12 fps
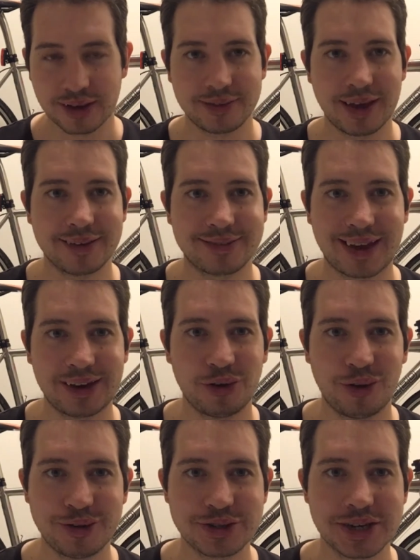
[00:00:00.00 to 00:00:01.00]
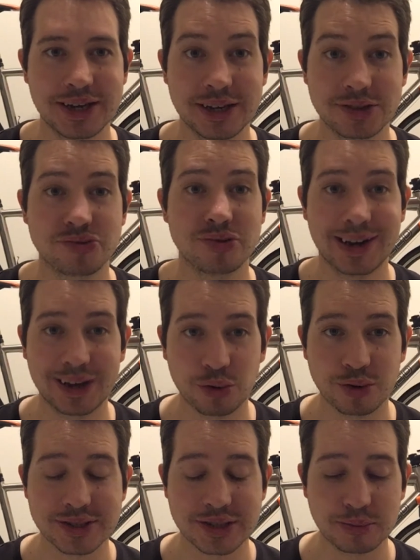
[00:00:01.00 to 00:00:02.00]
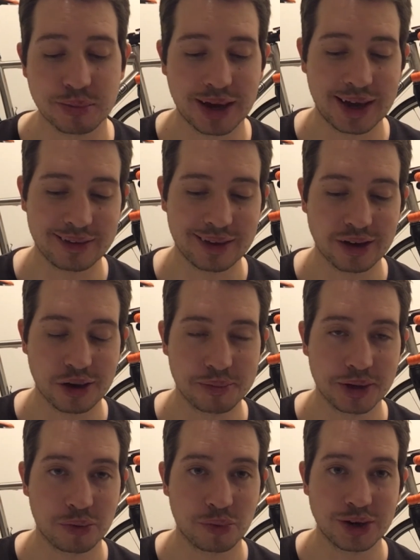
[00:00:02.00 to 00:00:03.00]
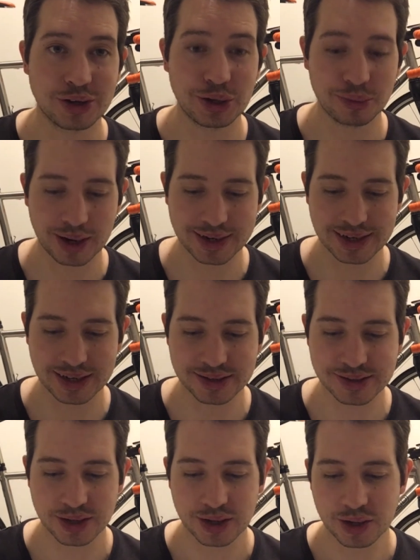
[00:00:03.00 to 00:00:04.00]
Their technology is really awesome, and they're coming up with new ideas